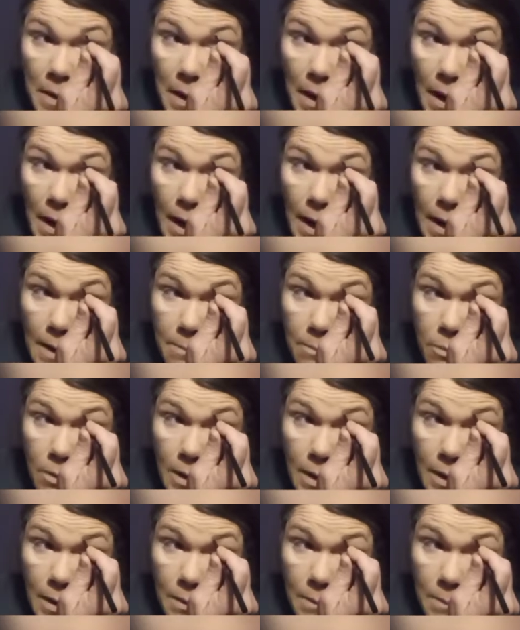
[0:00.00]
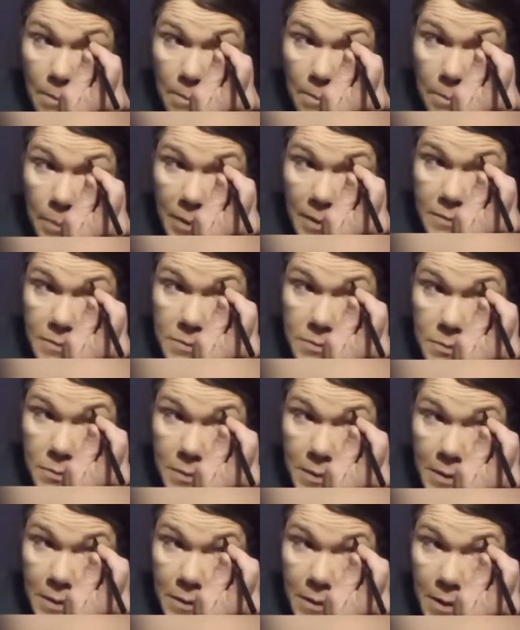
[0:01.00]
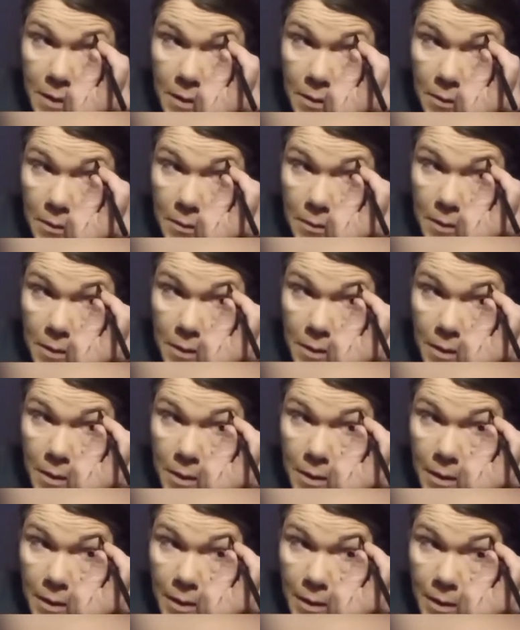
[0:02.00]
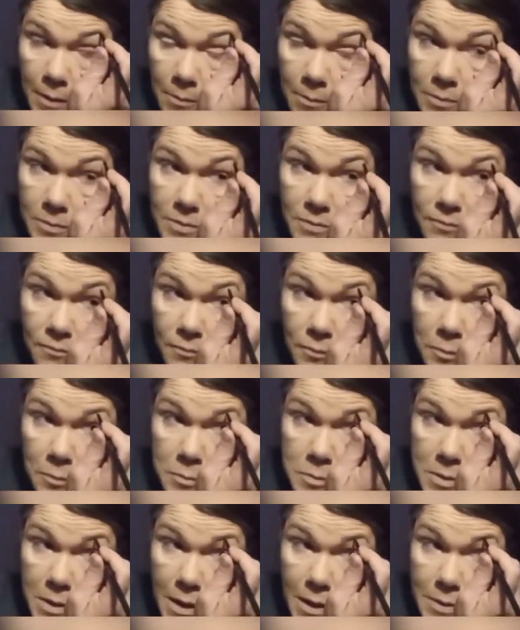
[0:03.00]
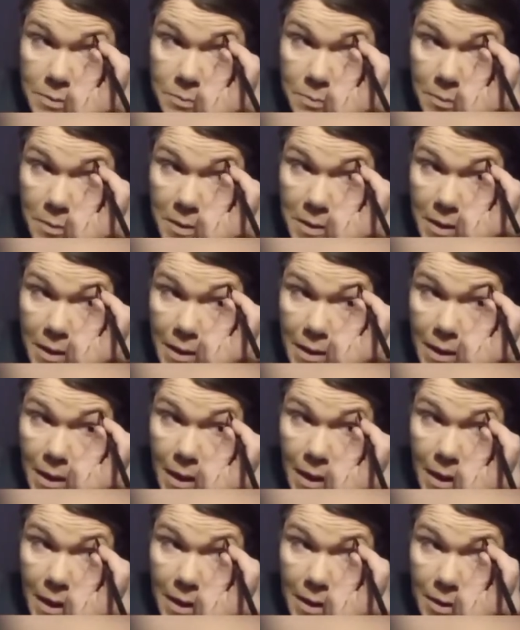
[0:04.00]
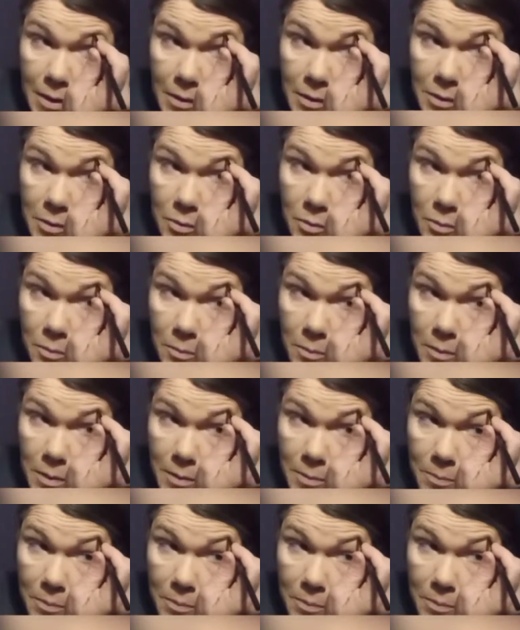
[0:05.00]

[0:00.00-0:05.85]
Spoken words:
eyebrow pencil in there, and it was a full-size one, and it had a little one